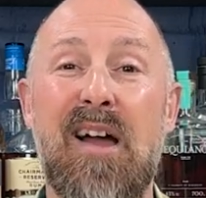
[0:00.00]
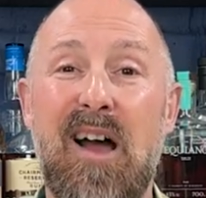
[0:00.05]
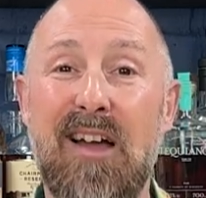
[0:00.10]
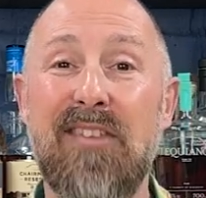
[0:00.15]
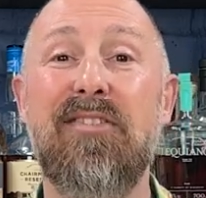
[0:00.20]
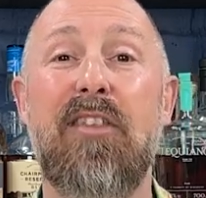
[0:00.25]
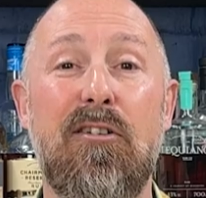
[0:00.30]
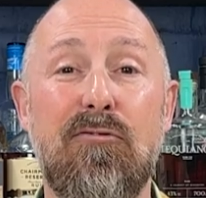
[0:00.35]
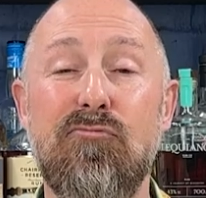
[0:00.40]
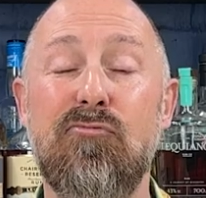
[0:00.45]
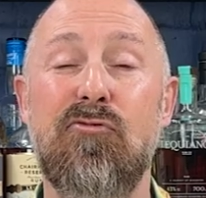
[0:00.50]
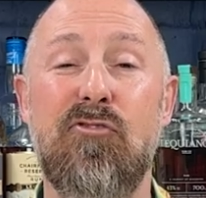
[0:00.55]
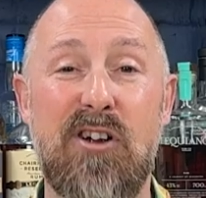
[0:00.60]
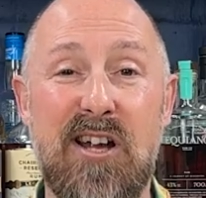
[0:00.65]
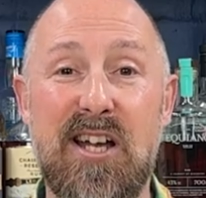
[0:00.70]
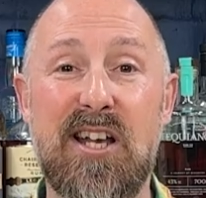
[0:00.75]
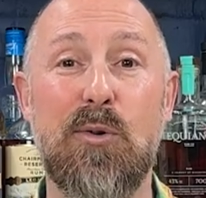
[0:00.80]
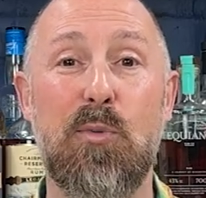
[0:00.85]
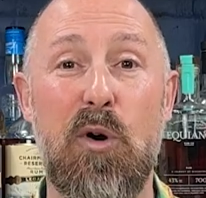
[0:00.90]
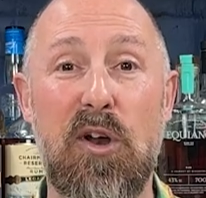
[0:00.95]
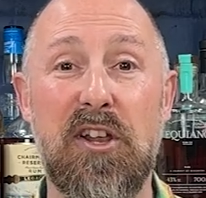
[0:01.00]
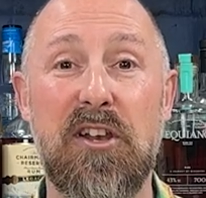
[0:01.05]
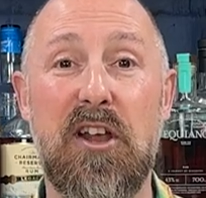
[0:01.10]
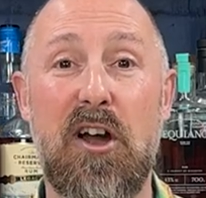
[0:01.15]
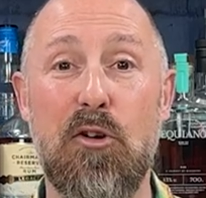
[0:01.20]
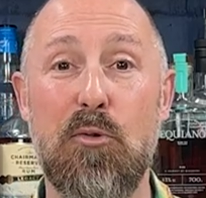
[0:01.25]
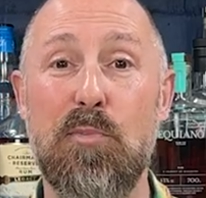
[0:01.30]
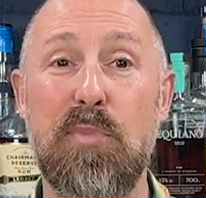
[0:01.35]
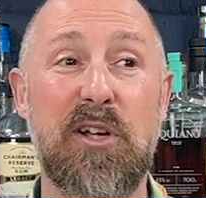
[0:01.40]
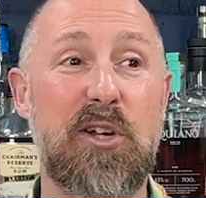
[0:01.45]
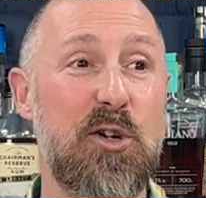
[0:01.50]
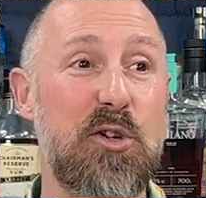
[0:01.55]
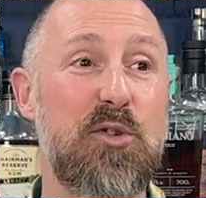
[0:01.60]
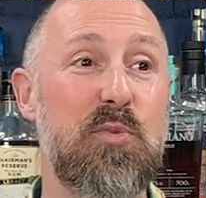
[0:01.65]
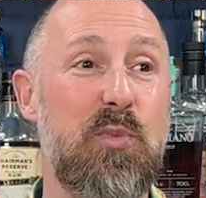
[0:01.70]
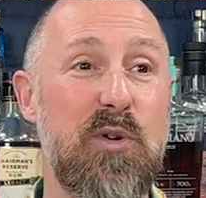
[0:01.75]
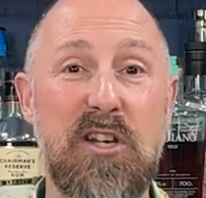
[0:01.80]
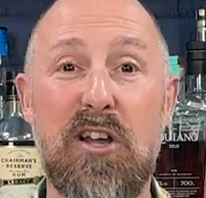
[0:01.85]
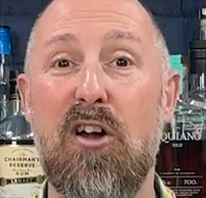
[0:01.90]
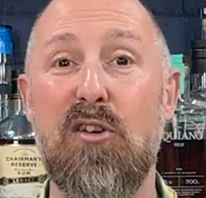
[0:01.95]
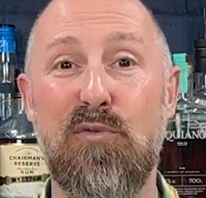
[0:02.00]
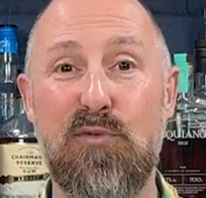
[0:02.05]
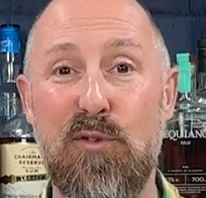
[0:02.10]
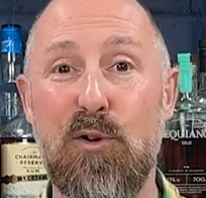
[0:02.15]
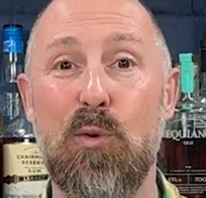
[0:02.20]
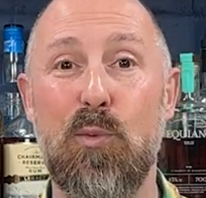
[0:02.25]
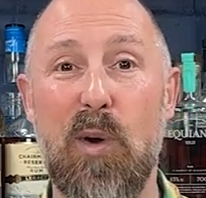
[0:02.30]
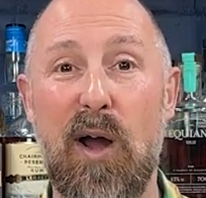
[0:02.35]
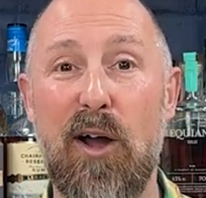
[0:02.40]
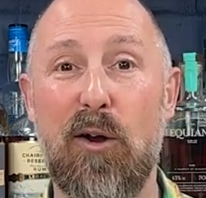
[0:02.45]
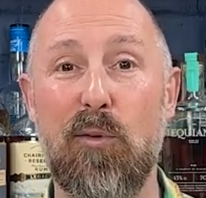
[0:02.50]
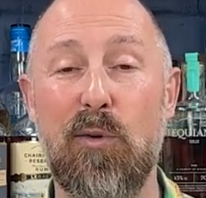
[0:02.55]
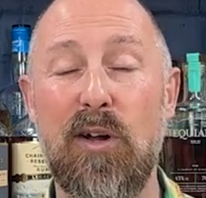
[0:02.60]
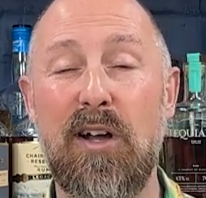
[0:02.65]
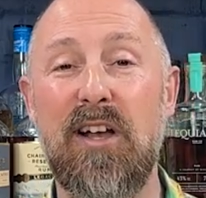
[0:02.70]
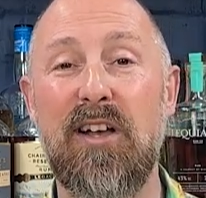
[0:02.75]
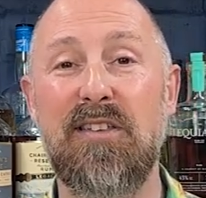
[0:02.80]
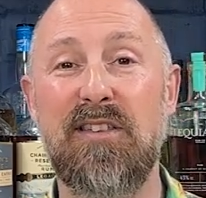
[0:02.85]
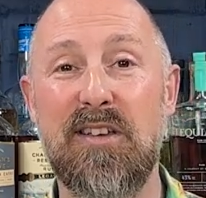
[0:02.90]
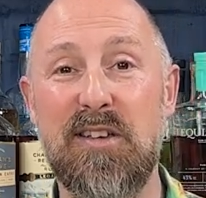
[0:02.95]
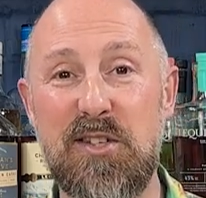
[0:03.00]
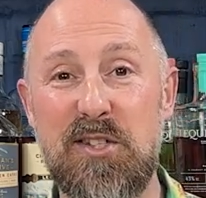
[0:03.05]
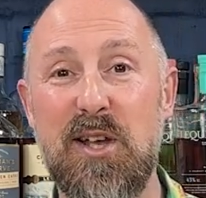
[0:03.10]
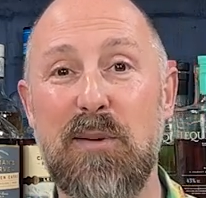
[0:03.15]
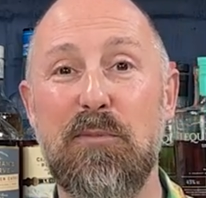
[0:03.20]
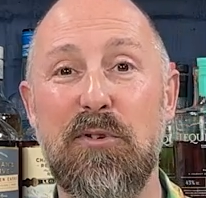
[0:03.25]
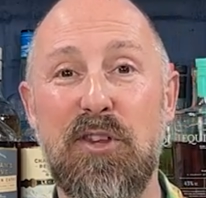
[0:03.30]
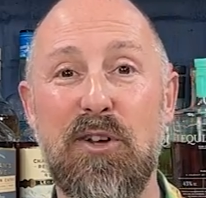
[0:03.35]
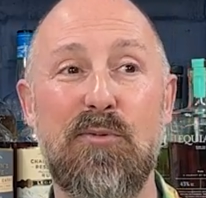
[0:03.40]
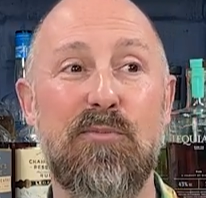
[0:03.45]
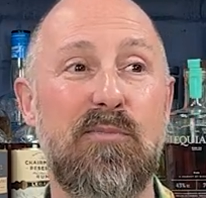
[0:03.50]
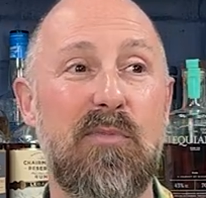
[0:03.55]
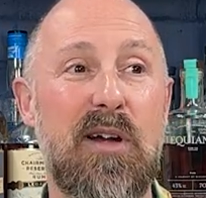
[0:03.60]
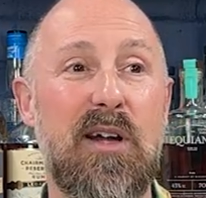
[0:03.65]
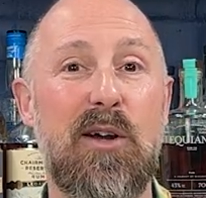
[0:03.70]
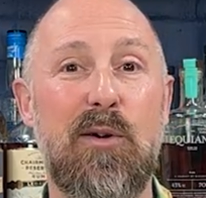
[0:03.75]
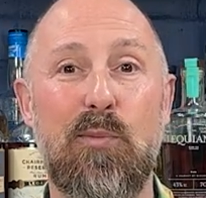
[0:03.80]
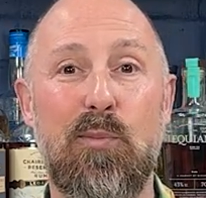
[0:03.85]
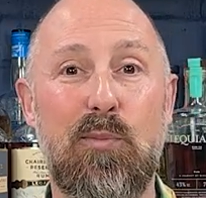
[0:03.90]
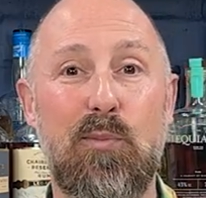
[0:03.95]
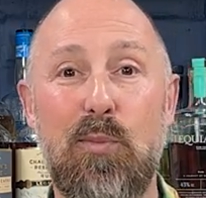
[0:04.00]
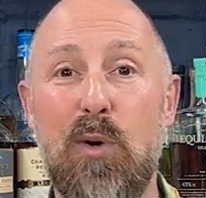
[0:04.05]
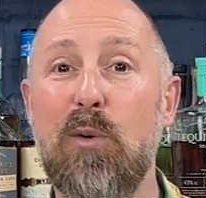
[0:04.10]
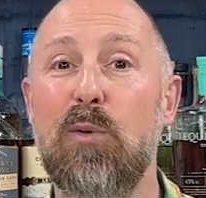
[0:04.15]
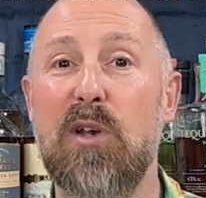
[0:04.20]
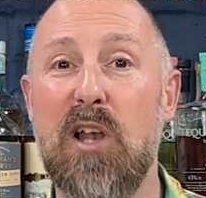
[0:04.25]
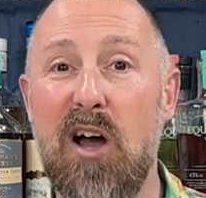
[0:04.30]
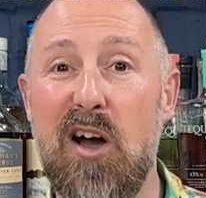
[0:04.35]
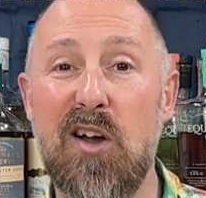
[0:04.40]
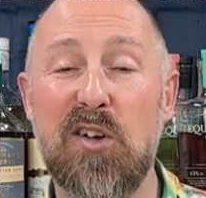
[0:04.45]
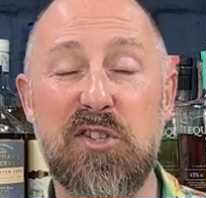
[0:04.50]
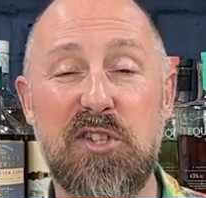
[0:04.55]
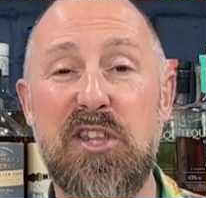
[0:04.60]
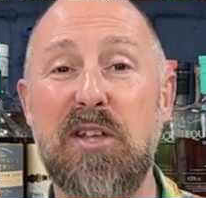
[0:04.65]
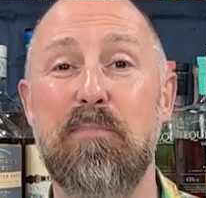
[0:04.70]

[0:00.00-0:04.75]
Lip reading: I don't really want to know, because we know full well that some of them will last.